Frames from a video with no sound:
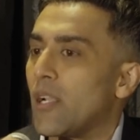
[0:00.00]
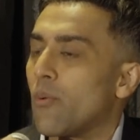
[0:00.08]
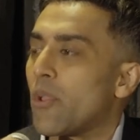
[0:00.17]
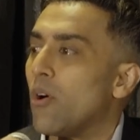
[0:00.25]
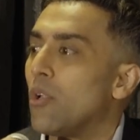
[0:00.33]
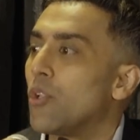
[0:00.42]
Now,
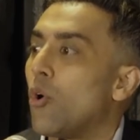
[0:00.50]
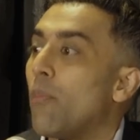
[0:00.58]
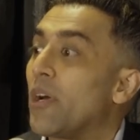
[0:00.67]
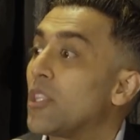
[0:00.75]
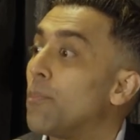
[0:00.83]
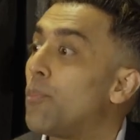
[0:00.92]
we all know
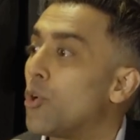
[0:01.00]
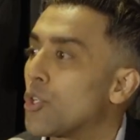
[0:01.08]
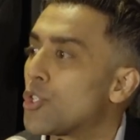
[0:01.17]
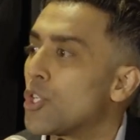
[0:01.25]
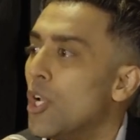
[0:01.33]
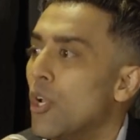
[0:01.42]
about the
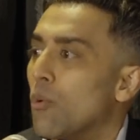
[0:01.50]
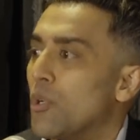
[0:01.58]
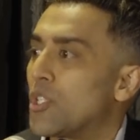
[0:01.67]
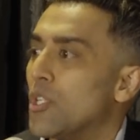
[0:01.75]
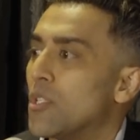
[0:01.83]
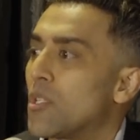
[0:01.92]
push,
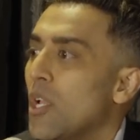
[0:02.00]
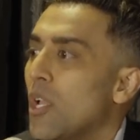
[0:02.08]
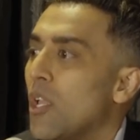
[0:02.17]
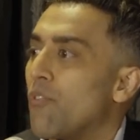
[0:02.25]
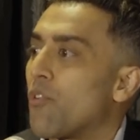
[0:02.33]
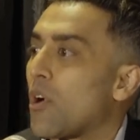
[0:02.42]
which is
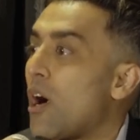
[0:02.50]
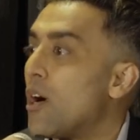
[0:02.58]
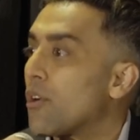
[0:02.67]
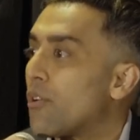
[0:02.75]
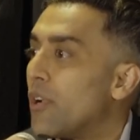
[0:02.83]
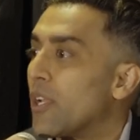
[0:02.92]
if you're
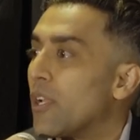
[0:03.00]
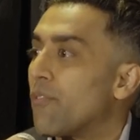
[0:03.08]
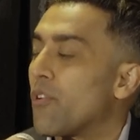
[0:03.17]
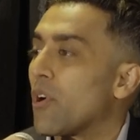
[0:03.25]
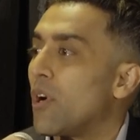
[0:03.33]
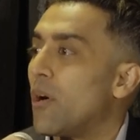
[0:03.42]
conquering,
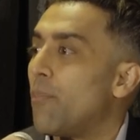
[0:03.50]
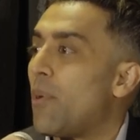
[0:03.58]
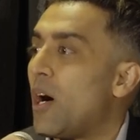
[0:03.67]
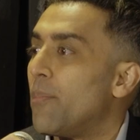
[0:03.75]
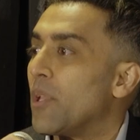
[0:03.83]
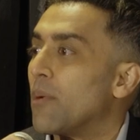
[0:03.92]
if you're
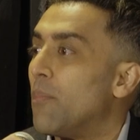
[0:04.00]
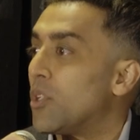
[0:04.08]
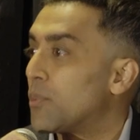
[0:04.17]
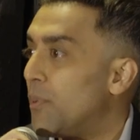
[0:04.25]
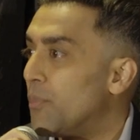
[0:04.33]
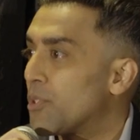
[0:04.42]
bombing
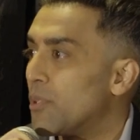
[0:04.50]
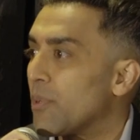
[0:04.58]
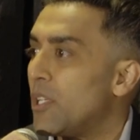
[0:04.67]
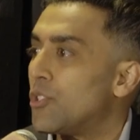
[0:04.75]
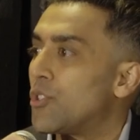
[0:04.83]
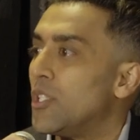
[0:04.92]
multiple Muslim
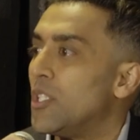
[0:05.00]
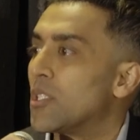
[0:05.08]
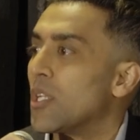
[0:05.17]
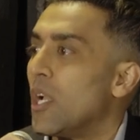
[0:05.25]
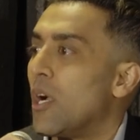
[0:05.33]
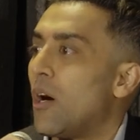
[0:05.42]
countries,